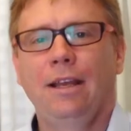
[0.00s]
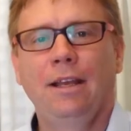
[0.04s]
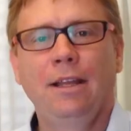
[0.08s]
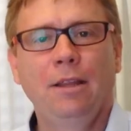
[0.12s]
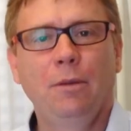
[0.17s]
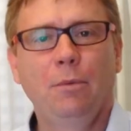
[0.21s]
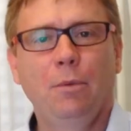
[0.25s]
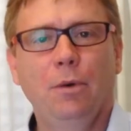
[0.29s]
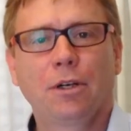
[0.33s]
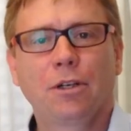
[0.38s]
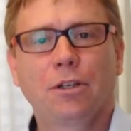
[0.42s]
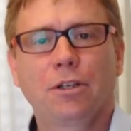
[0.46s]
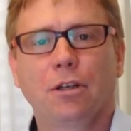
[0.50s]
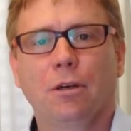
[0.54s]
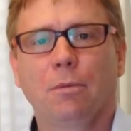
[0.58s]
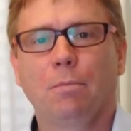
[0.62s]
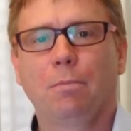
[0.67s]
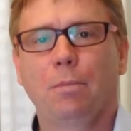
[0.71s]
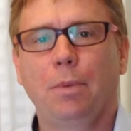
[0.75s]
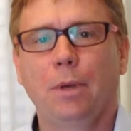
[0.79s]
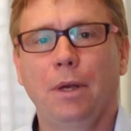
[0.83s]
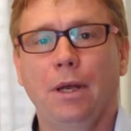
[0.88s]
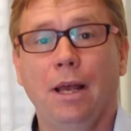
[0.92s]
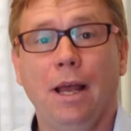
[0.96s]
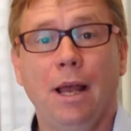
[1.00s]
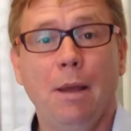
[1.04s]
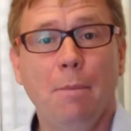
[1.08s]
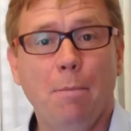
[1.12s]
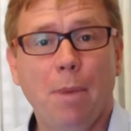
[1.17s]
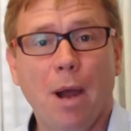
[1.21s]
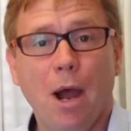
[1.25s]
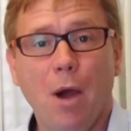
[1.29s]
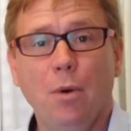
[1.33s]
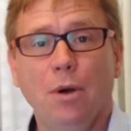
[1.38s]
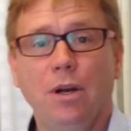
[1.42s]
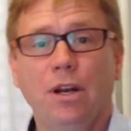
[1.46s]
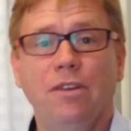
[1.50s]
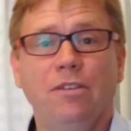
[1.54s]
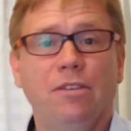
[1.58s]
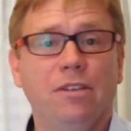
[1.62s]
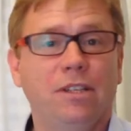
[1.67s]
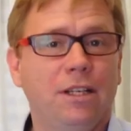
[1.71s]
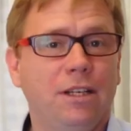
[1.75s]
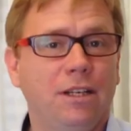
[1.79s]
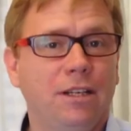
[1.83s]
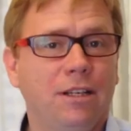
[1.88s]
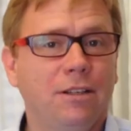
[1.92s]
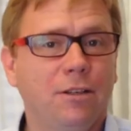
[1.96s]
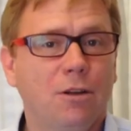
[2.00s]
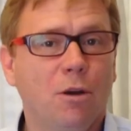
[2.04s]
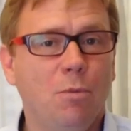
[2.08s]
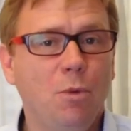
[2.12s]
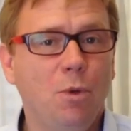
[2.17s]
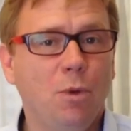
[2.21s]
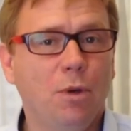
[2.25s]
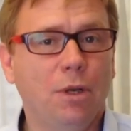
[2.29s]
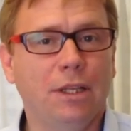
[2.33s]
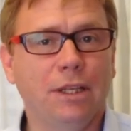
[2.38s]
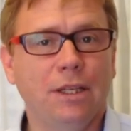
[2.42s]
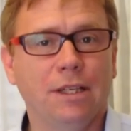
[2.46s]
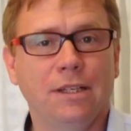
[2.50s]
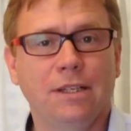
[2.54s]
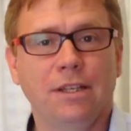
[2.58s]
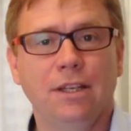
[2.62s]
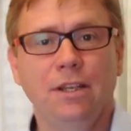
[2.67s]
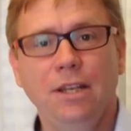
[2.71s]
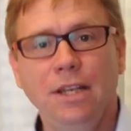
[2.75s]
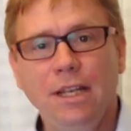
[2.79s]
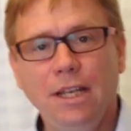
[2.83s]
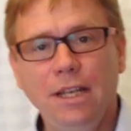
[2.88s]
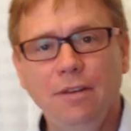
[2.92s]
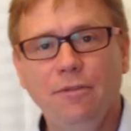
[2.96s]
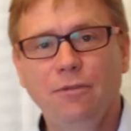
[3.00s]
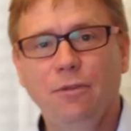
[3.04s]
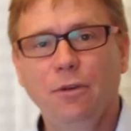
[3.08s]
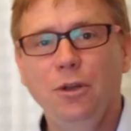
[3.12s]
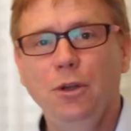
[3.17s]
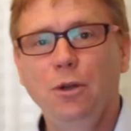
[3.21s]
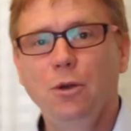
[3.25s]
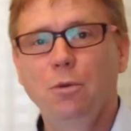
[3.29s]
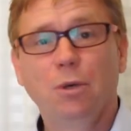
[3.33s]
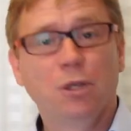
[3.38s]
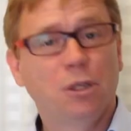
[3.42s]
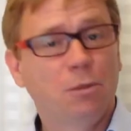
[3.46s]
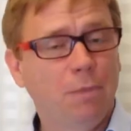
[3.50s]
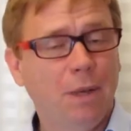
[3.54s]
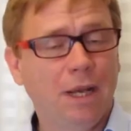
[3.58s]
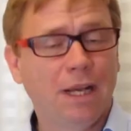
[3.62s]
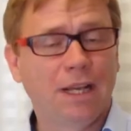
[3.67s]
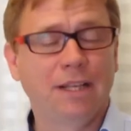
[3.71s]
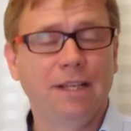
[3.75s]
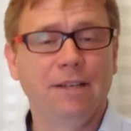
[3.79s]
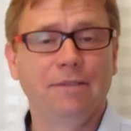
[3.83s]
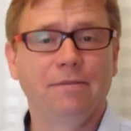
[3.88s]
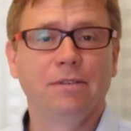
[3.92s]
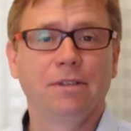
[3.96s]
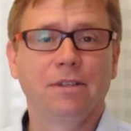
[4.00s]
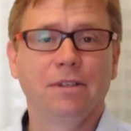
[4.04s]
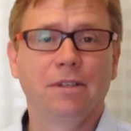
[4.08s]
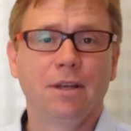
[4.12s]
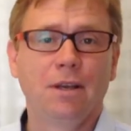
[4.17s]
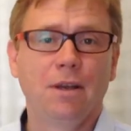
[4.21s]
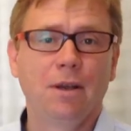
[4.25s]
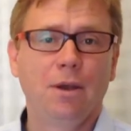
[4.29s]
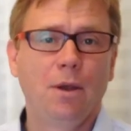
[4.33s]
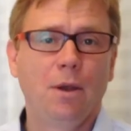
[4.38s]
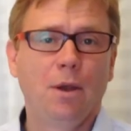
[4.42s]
In the workshop, Empowered and Resilient Communities, a need for new perspectives,